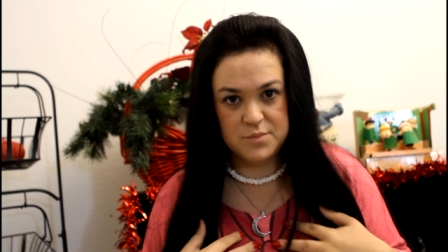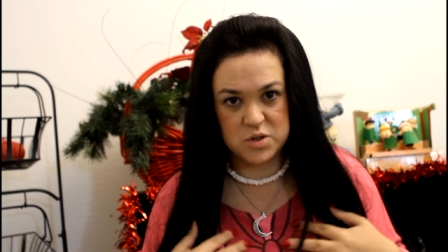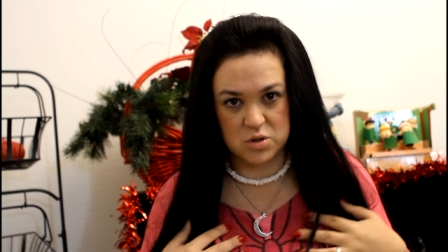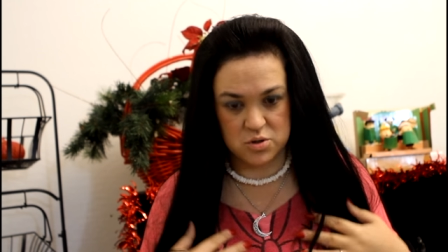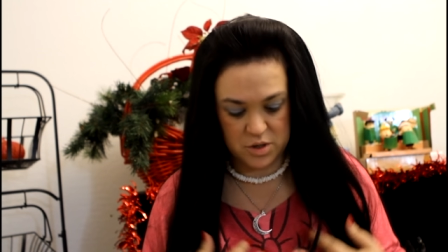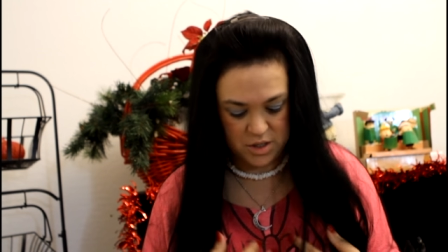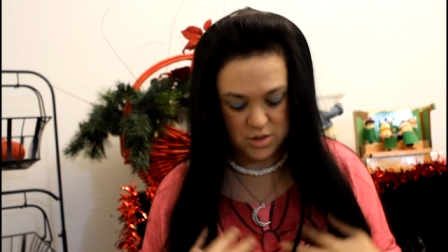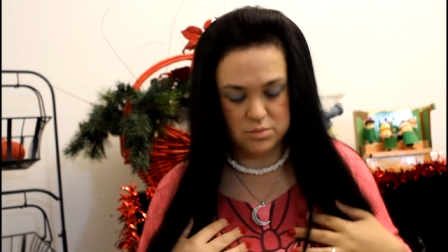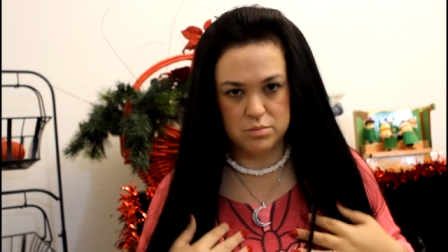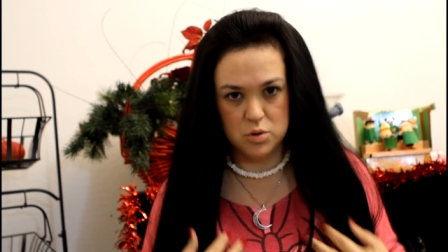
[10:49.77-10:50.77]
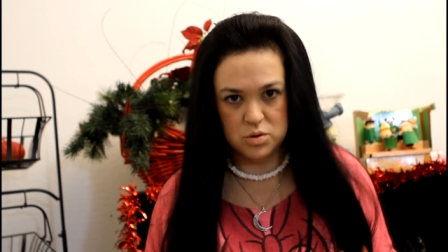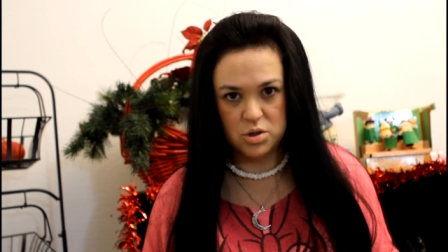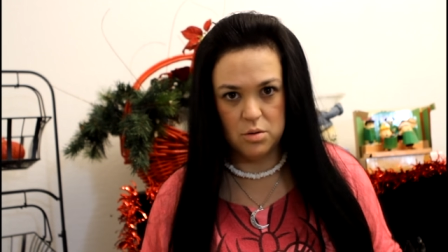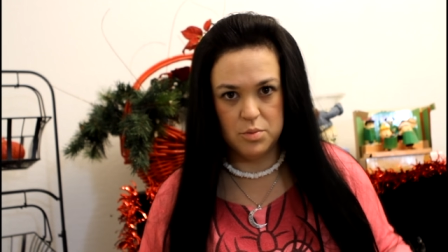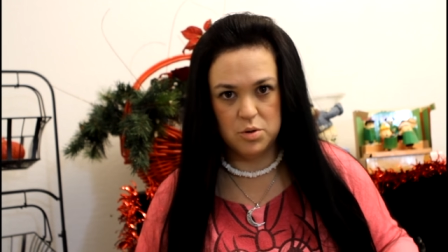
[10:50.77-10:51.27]
surgery is
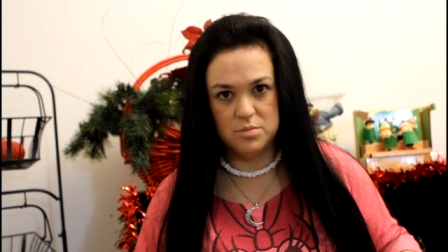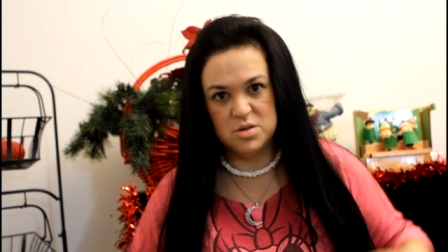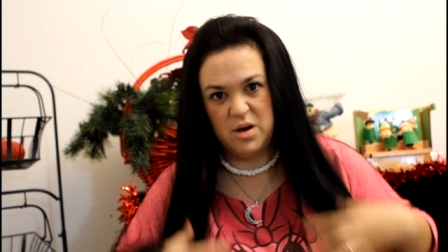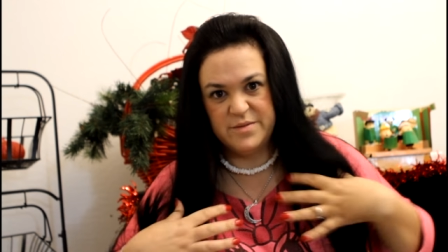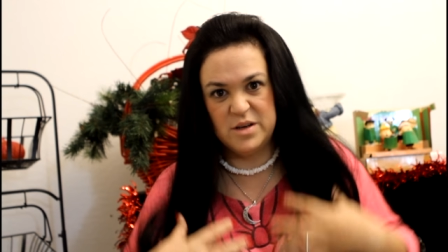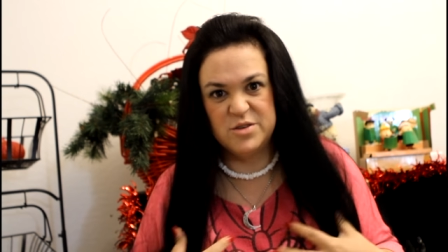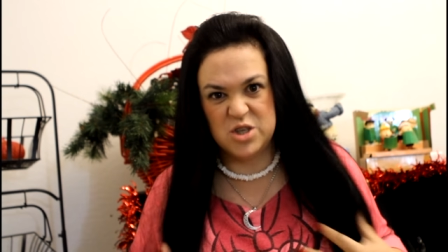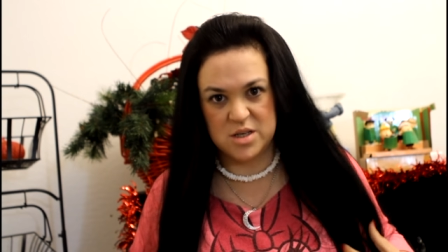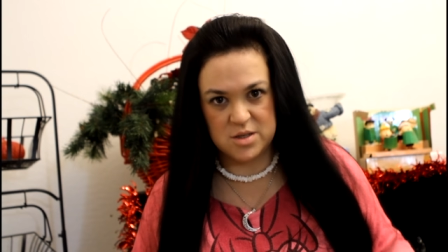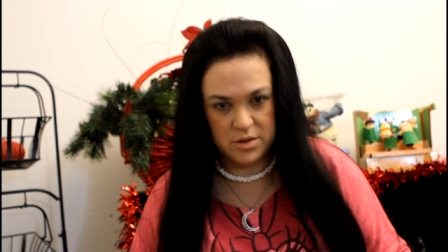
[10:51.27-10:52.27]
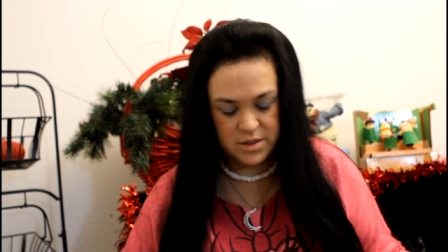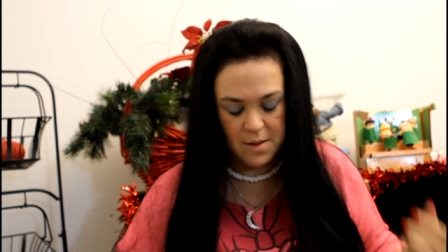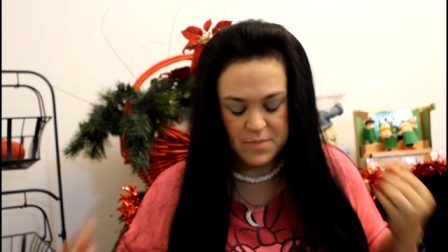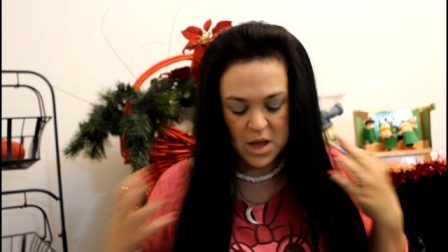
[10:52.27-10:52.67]
losing your boob, so I have to adjust all the time.